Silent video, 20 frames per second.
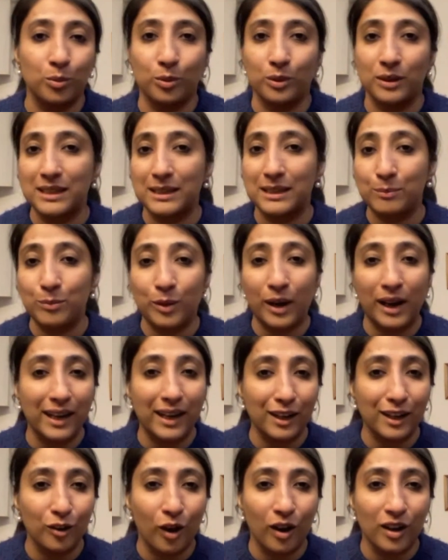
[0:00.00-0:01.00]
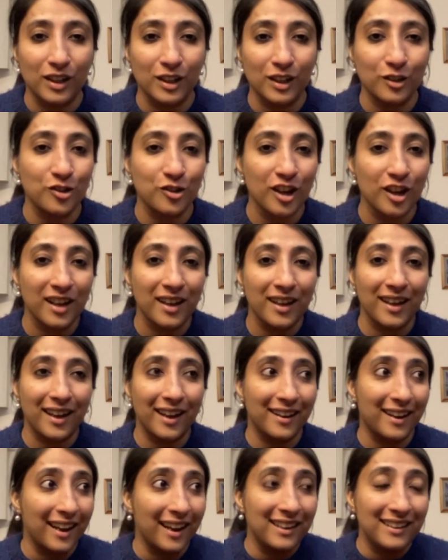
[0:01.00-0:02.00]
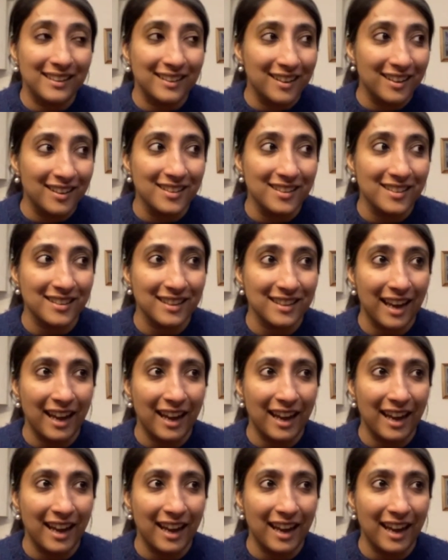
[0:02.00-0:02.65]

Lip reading: with spreading knowledge and ideas.